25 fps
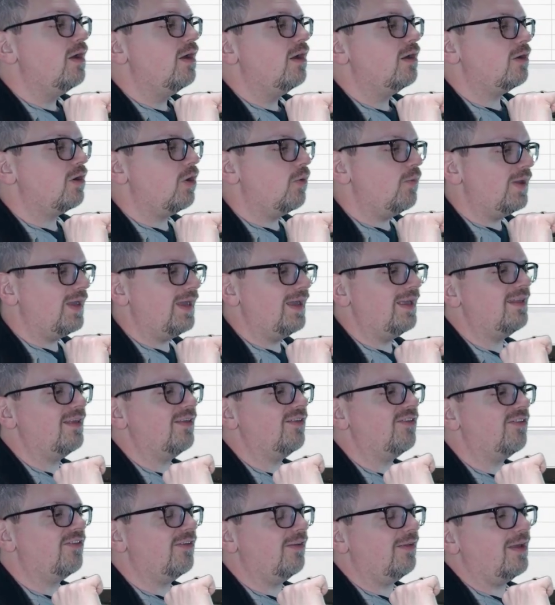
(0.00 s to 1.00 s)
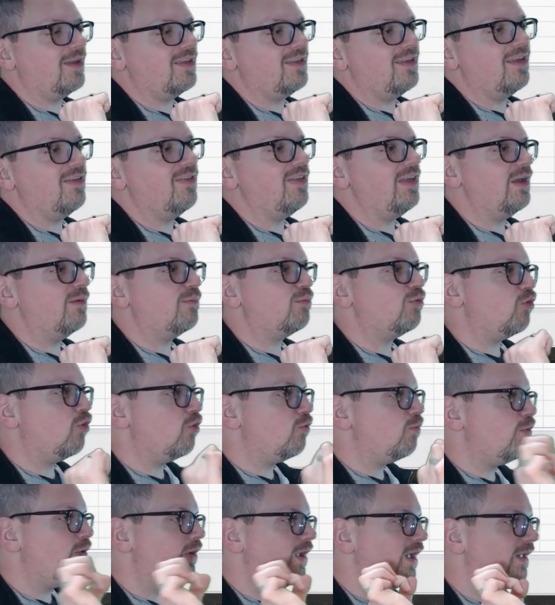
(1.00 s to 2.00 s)
going in and selecting the
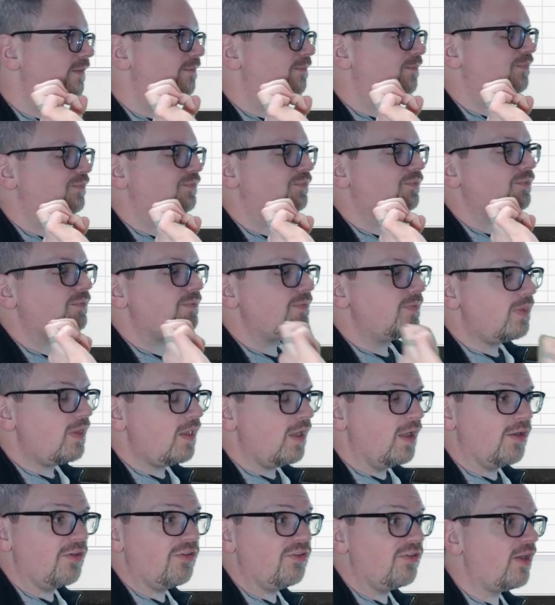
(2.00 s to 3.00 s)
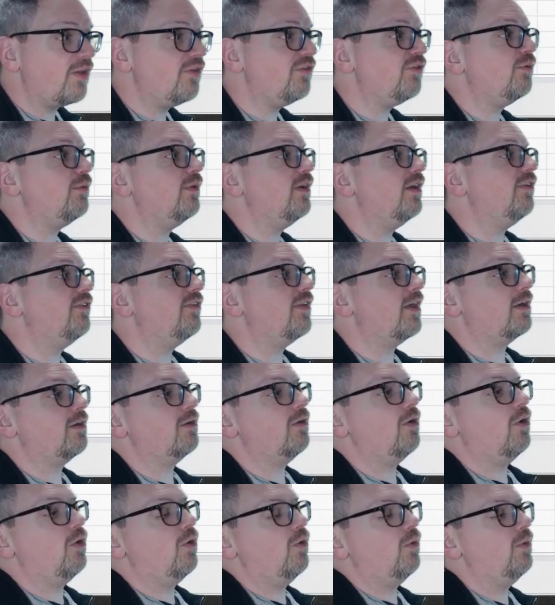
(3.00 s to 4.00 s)
appropriate accessories that
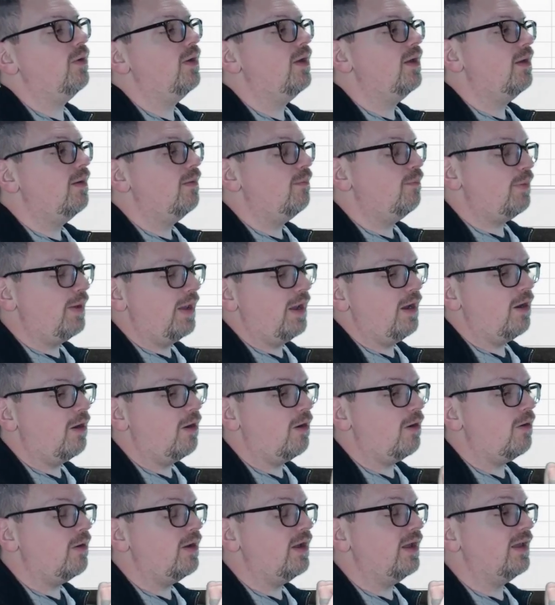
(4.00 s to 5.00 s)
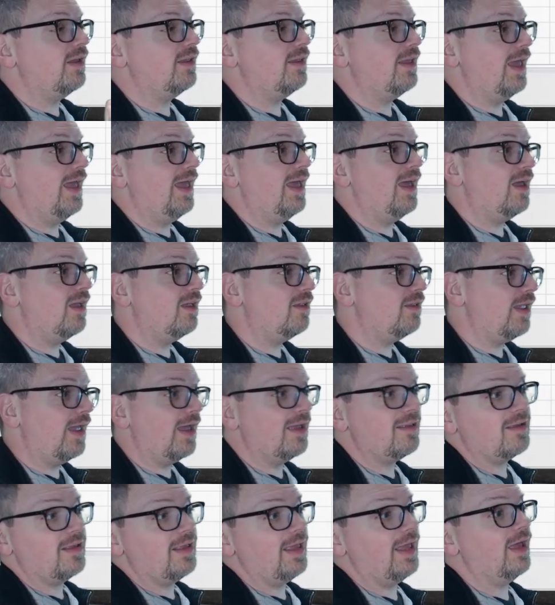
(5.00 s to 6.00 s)
go pair in hand
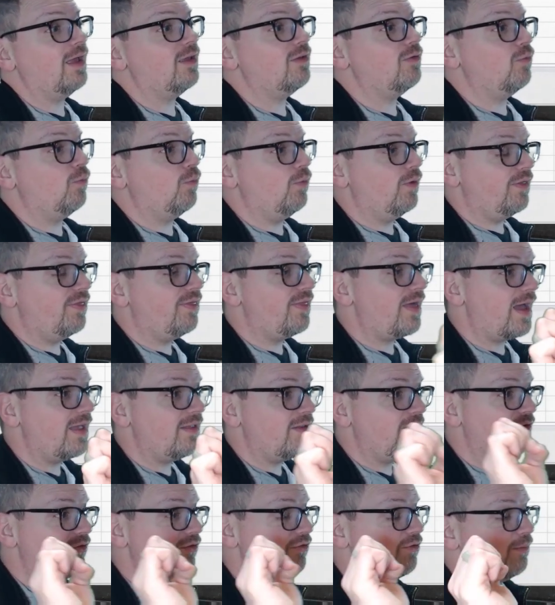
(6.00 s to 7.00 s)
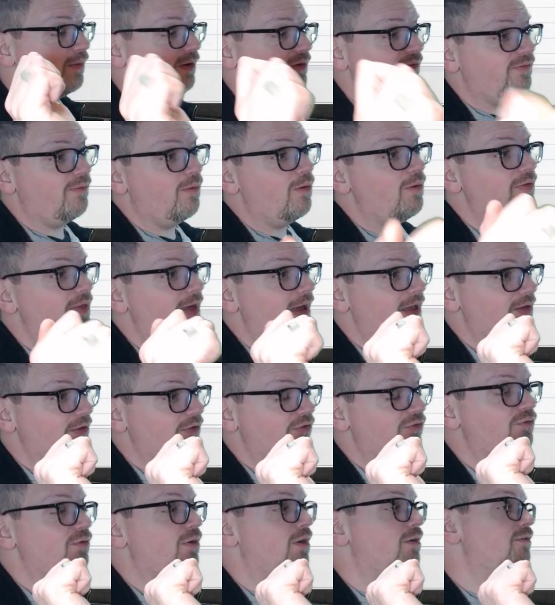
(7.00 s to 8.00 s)
in hand with that instrument for that
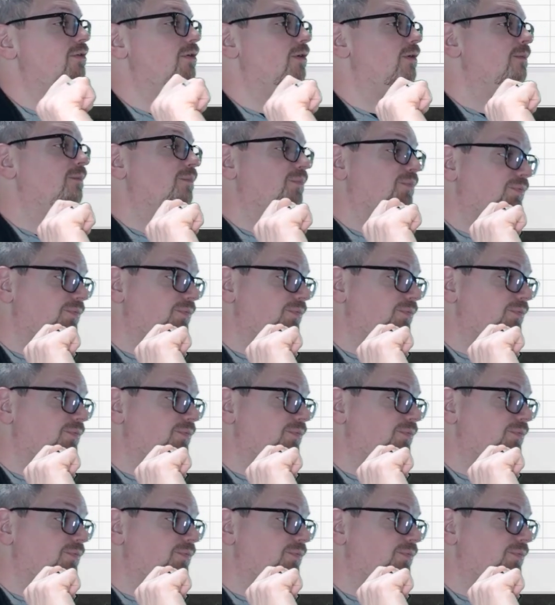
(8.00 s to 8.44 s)
instructor.